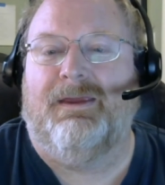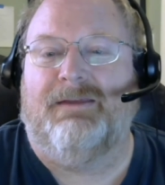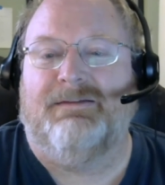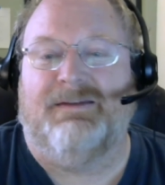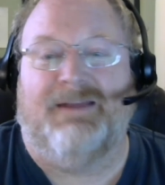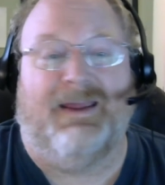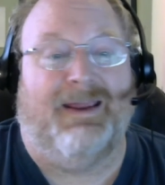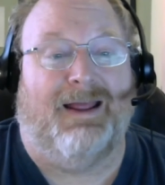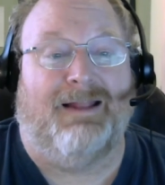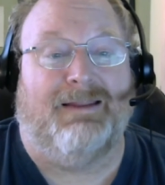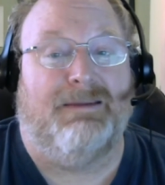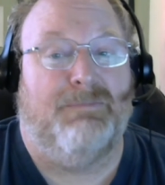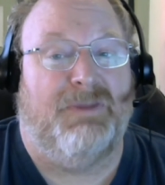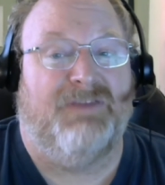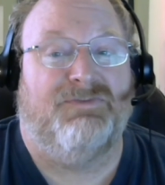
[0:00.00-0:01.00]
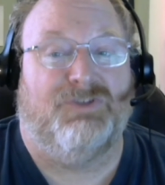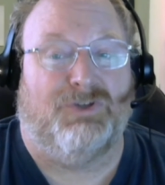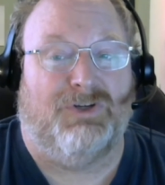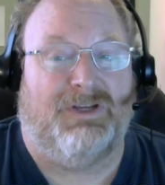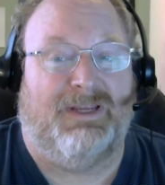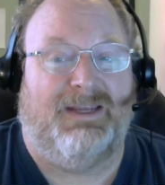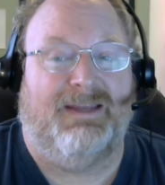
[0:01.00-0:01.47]
Today I'll eat beef
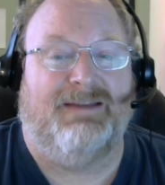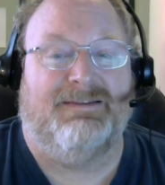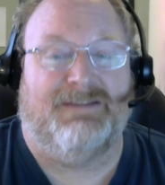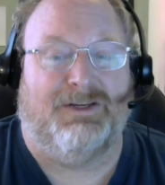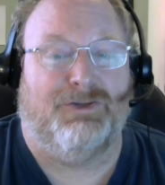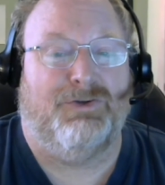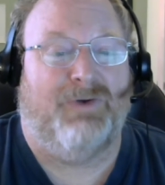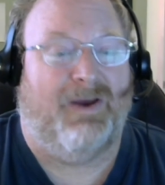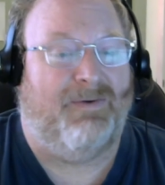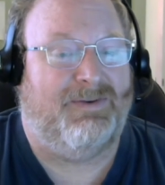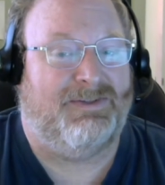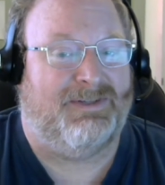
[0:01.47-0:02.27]
jerky and tell you how it